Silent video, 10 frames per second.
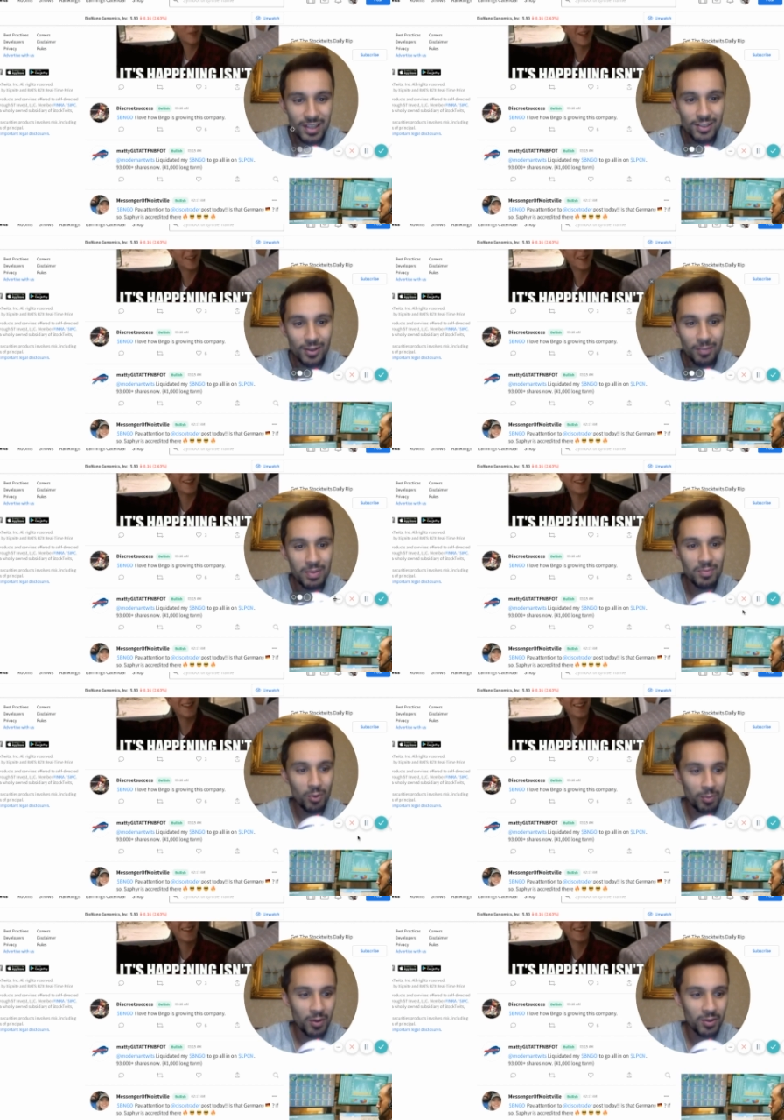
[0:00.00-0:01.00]
here, some people
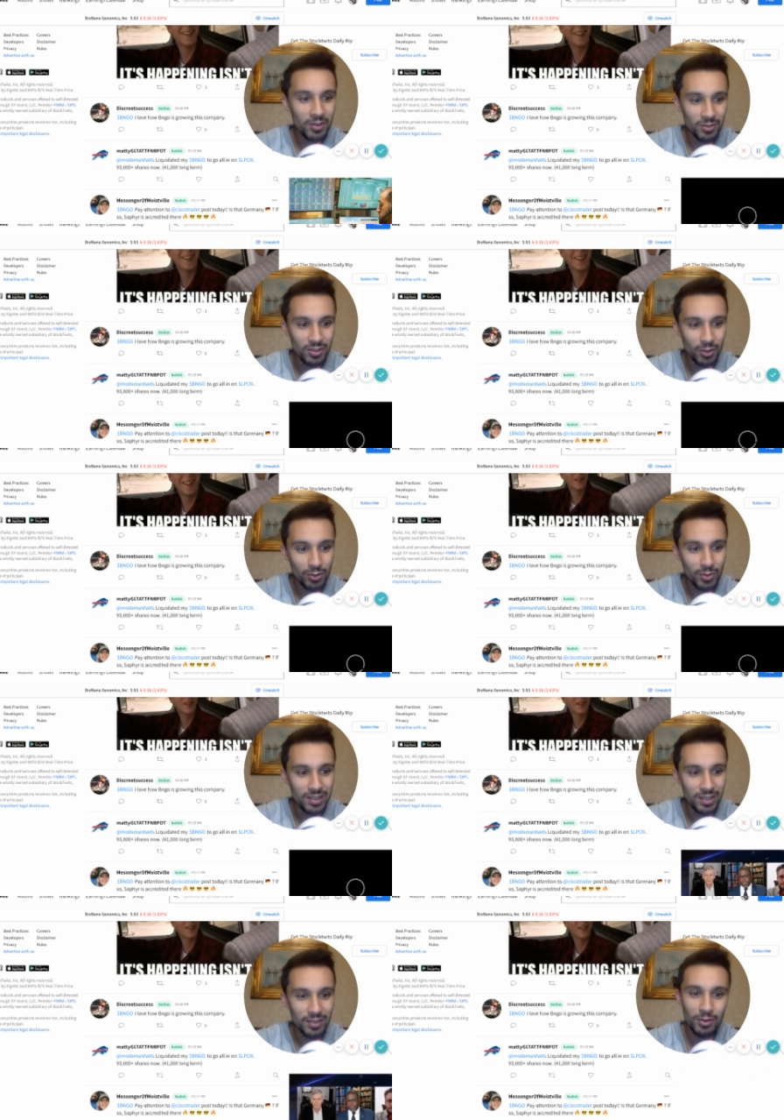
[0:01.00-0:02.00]
are posting on
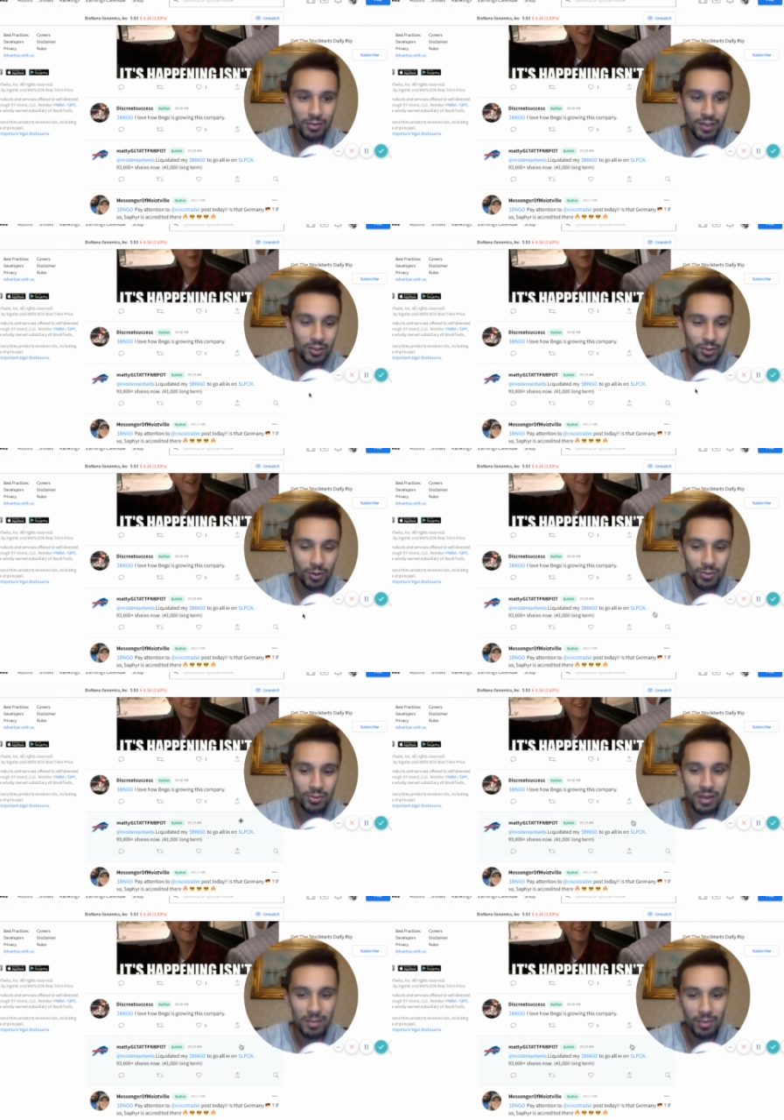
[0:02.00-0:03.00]
StockTwits. I don't know if they're trolls
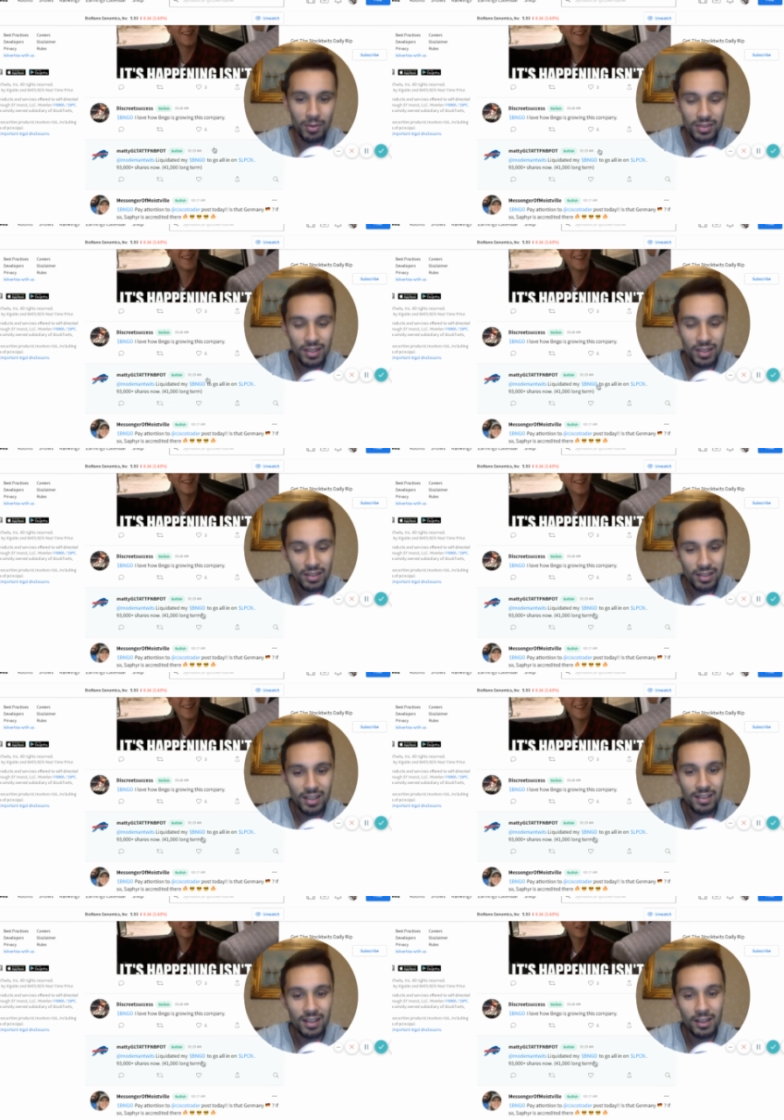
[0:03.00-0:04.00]
or they're bots. They're
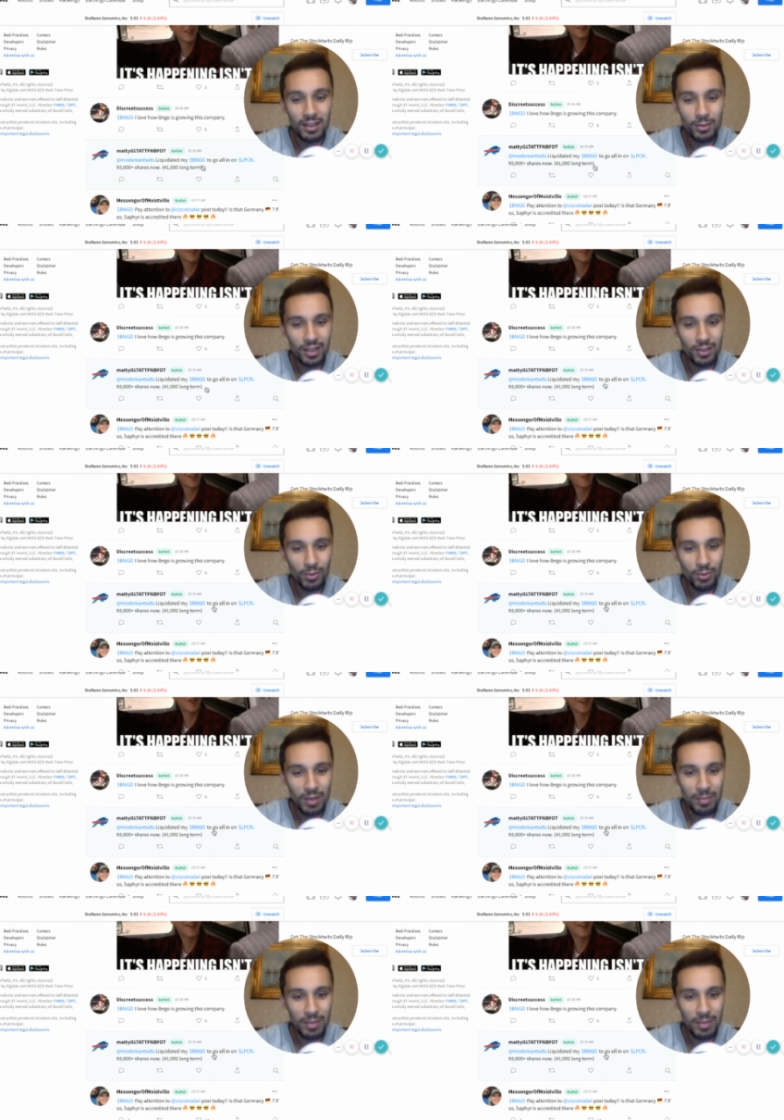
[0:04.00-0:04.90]
saying they liquidated all their